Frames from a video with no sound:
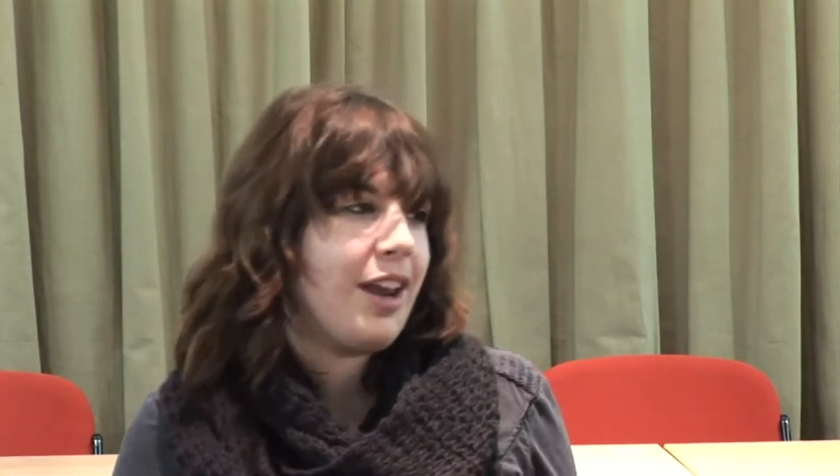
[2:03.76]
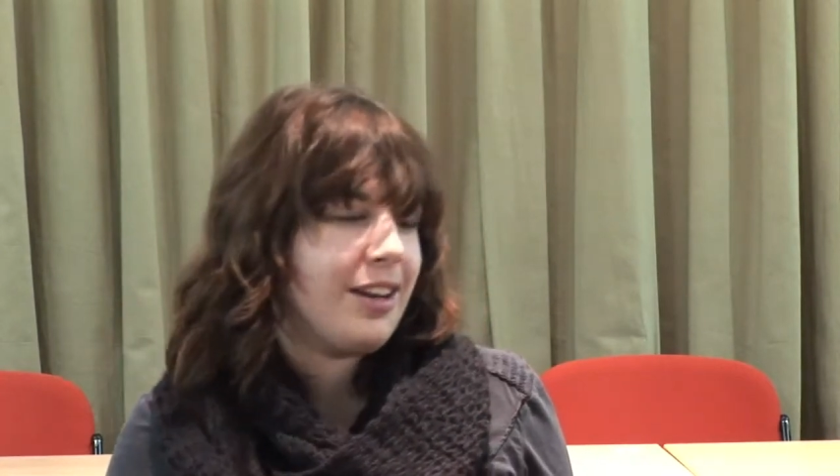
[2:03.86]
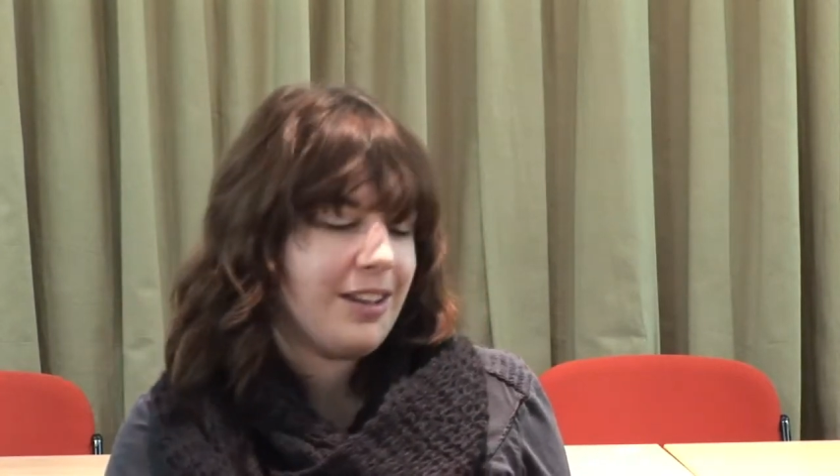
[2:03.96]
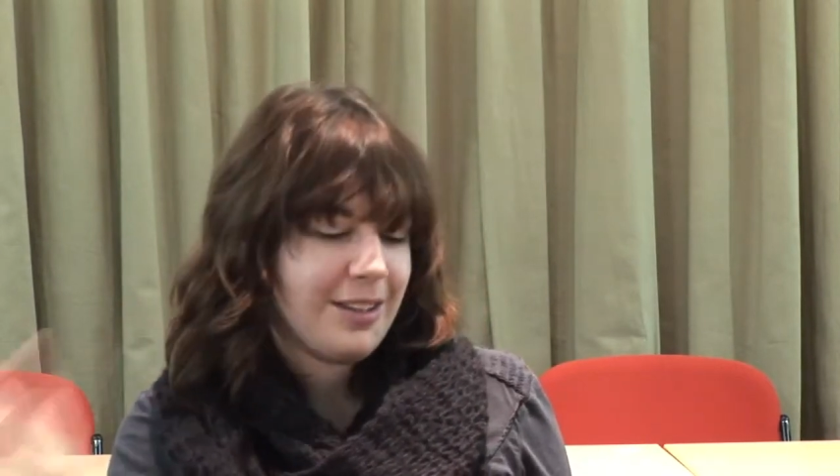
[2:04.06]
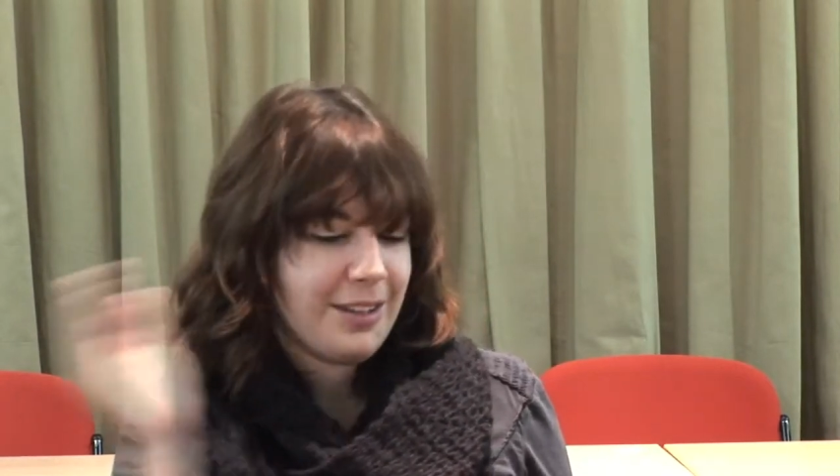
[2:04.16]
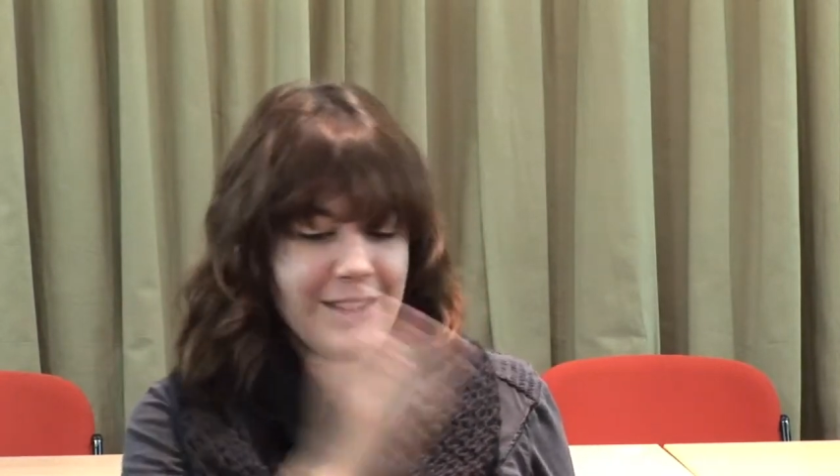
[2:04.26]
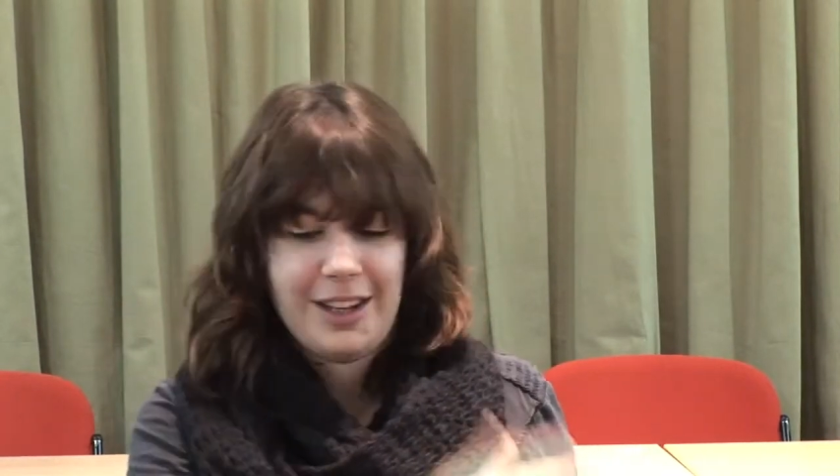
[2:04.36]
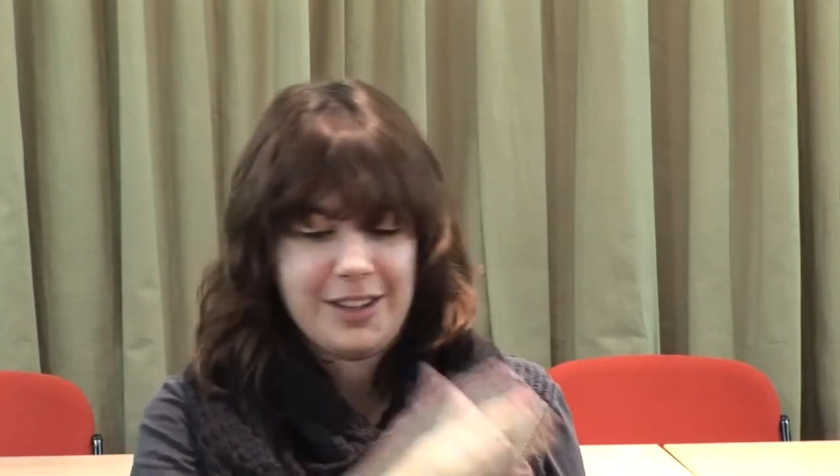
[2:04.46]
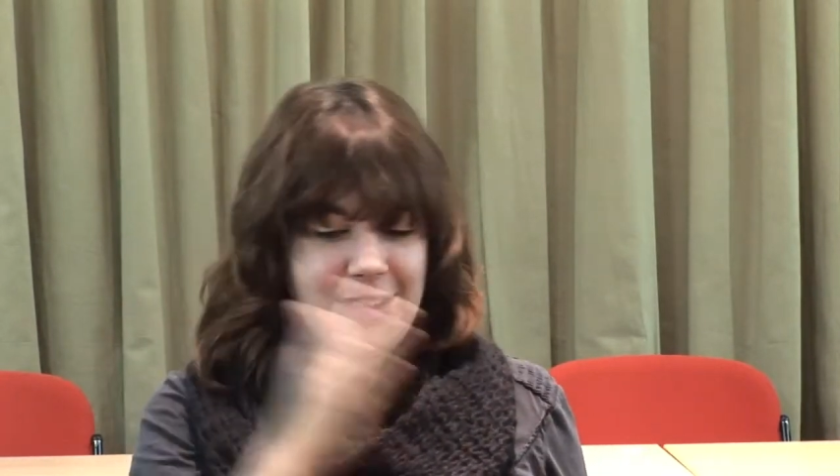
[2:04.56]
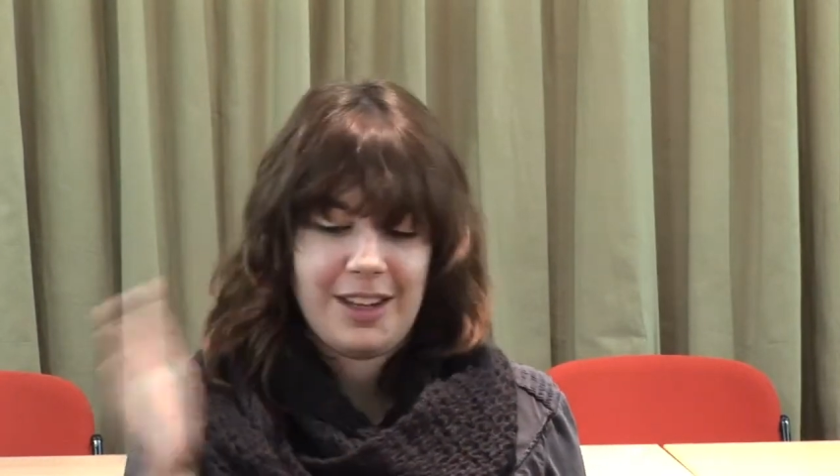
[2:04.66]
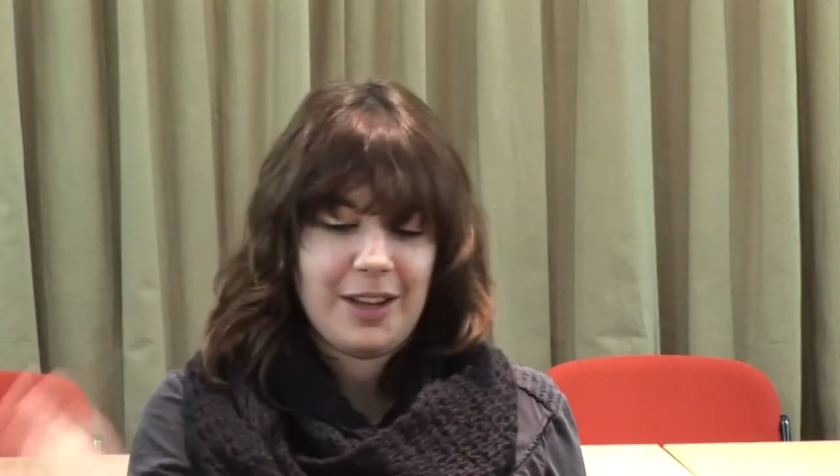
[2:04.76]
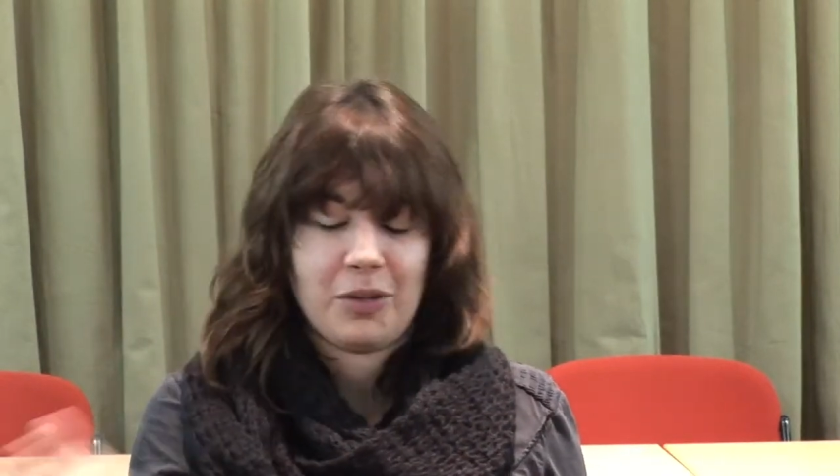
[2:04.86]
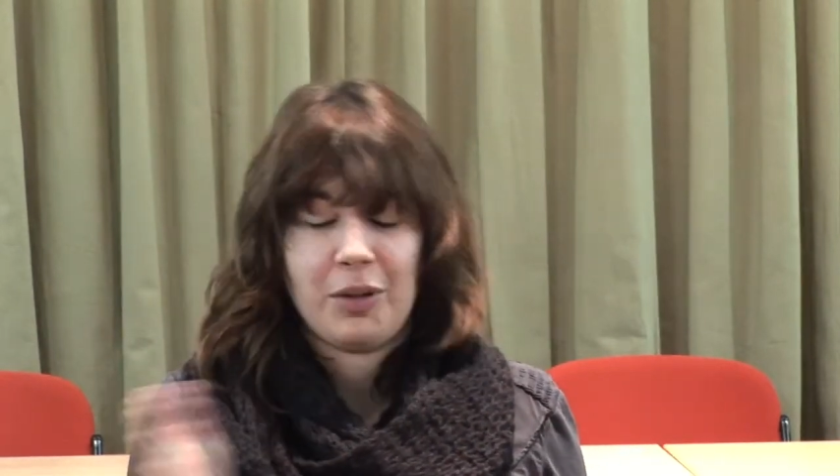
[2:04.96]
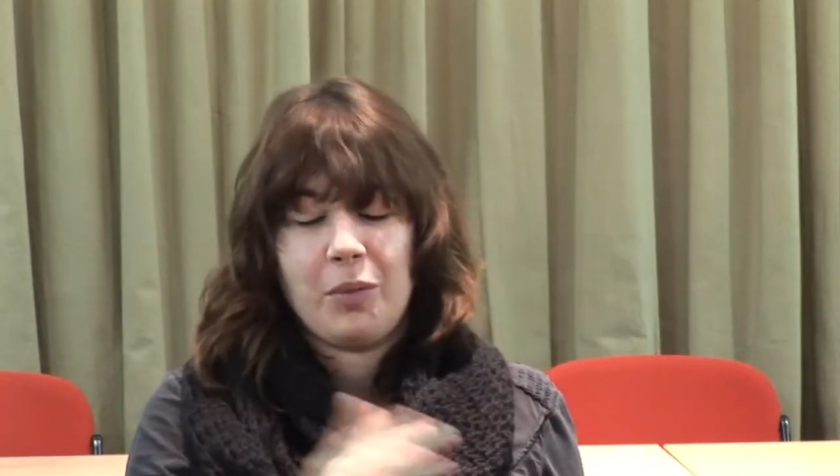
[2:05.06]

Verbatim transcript: and that's that's all it